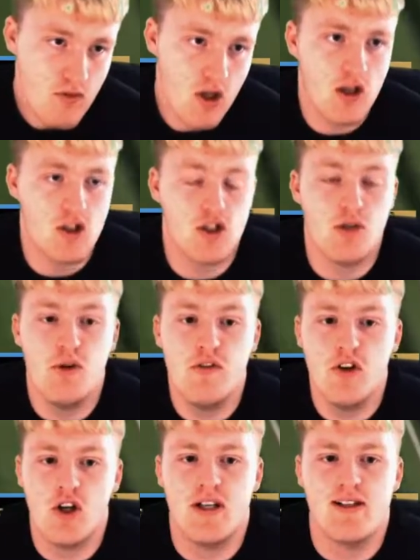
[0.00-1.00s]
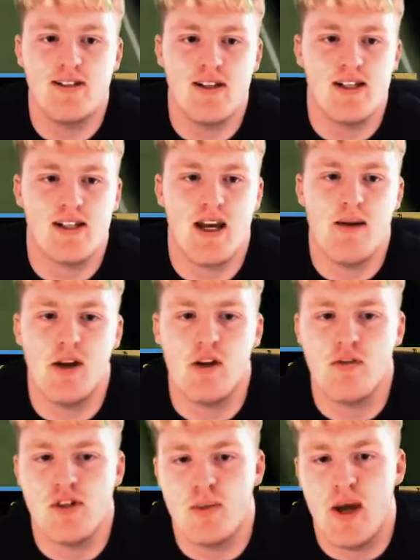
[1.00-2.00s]
So moving on into this game, then
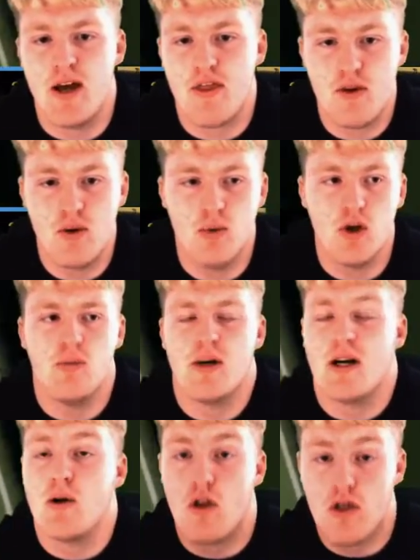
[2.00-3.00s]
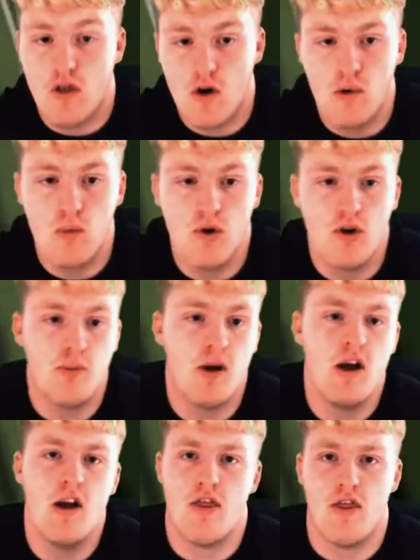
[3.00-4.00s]
obviously we are 3-1 up. We now go 4-1 up.
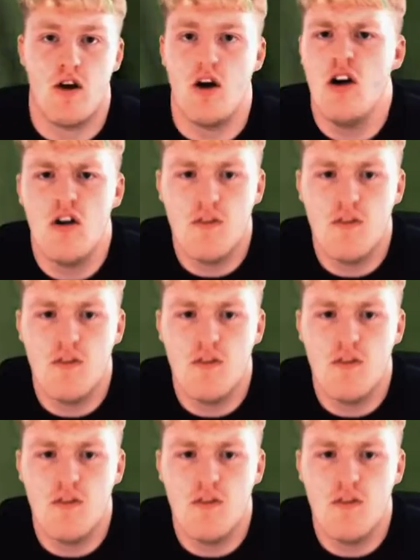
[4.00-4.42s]
4.